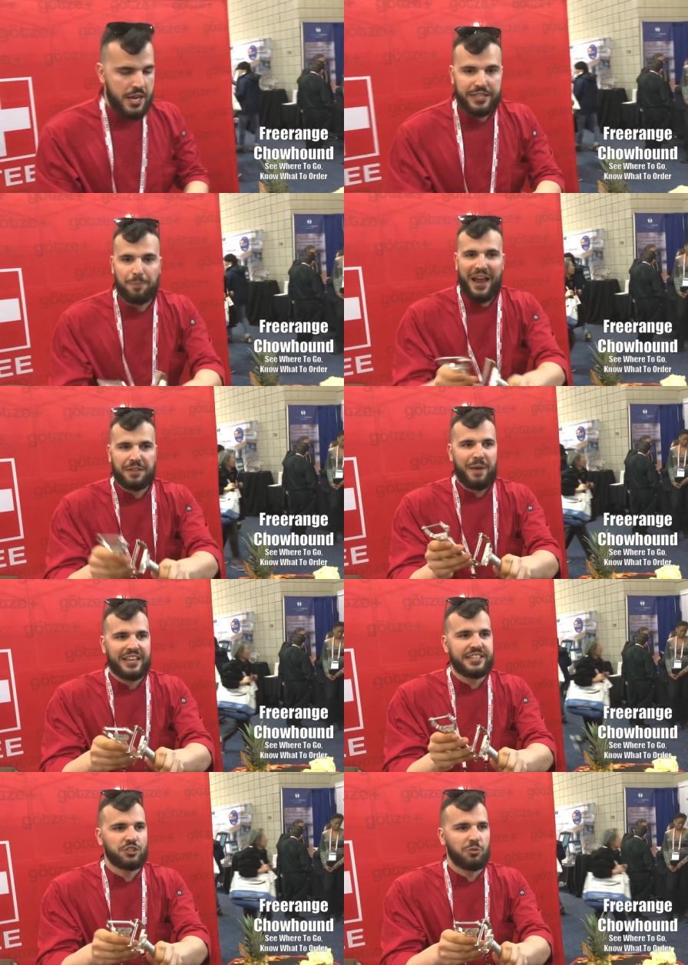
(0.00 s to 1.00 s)
The blade
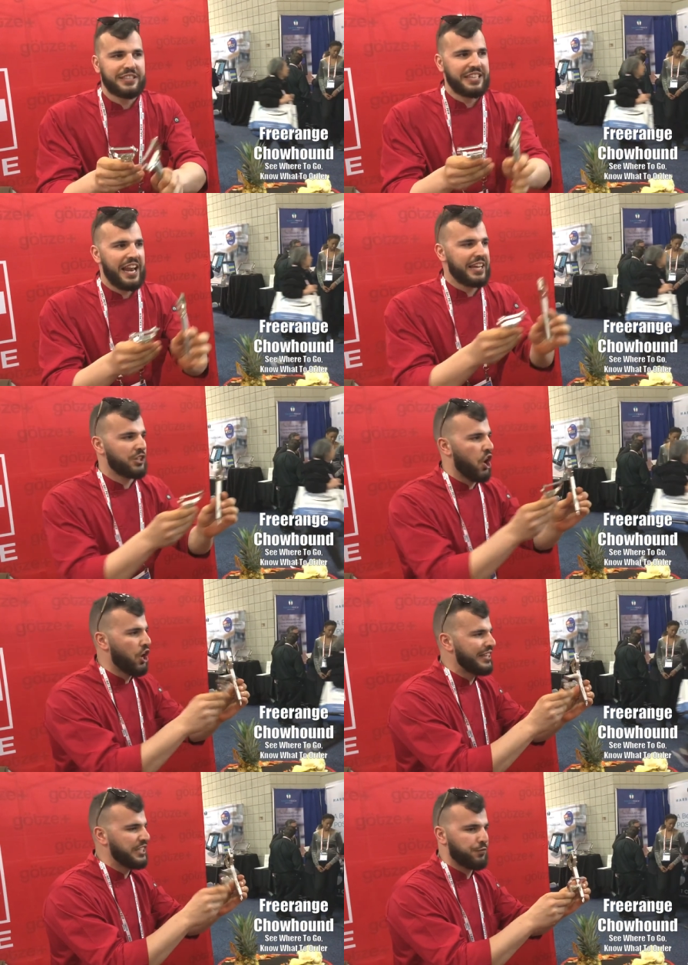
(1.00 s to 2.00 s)
made in Switzerland.
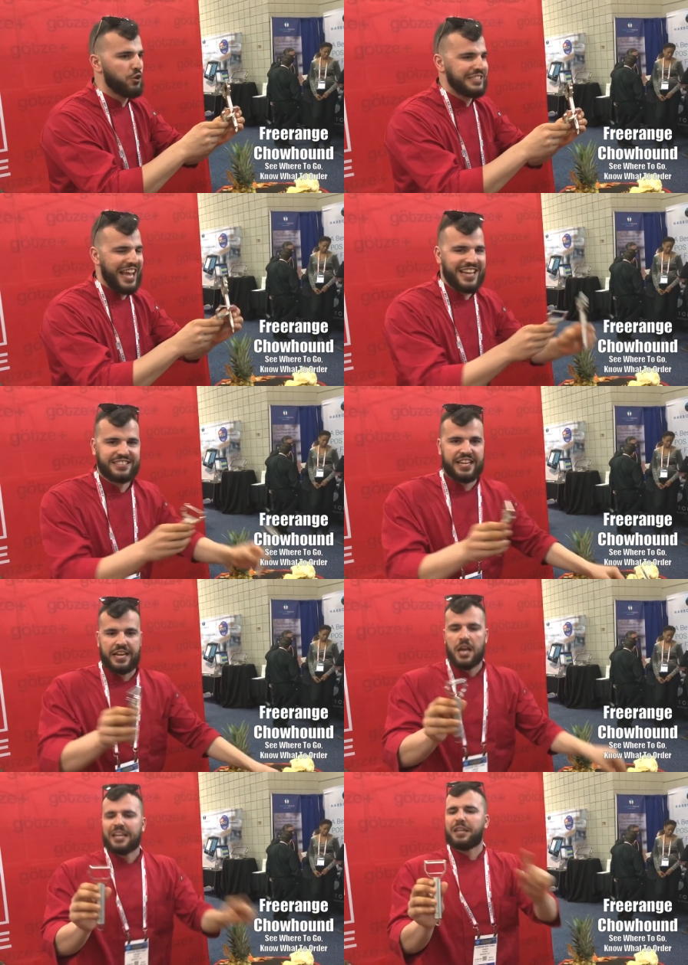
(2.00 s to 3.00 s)
All this full stainless steel.
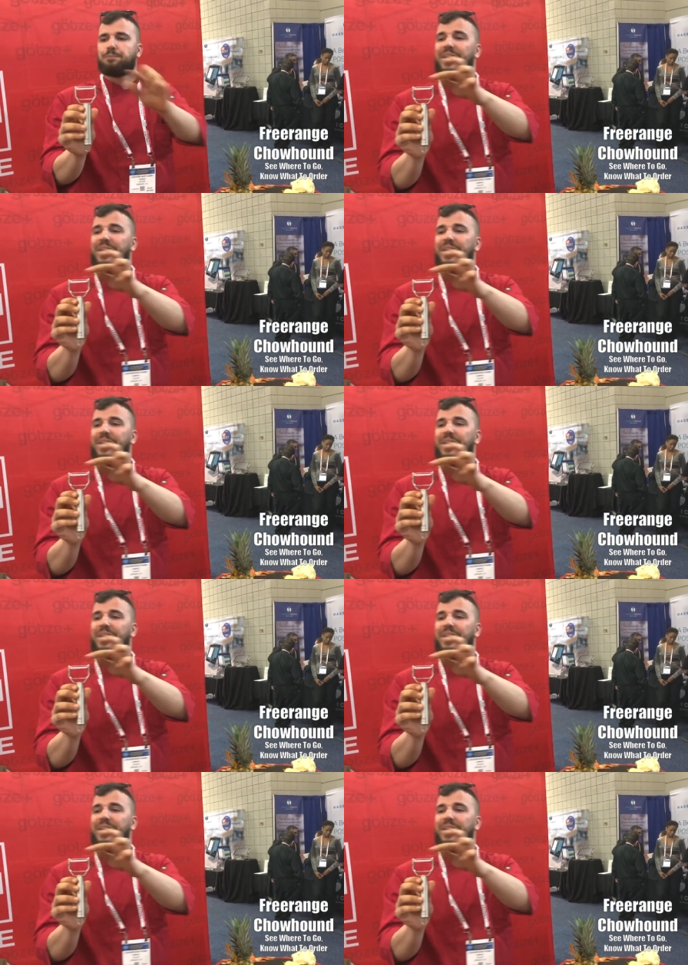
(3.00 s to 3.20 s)
The